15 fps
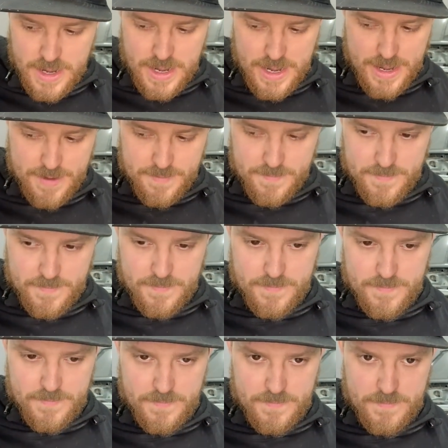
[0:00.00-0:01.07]

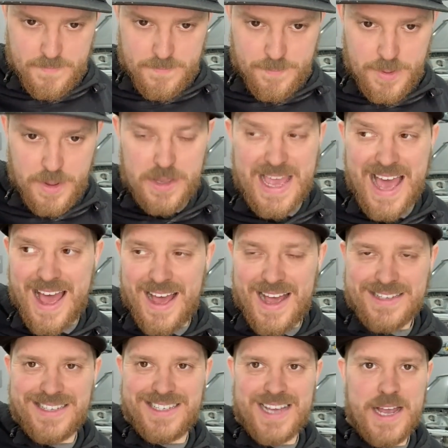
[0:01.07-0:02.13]
But yeah,
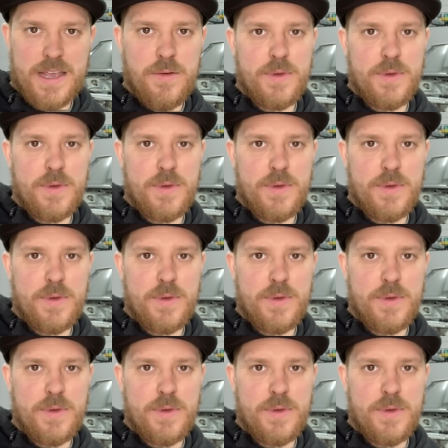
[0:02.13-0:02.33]
as I say,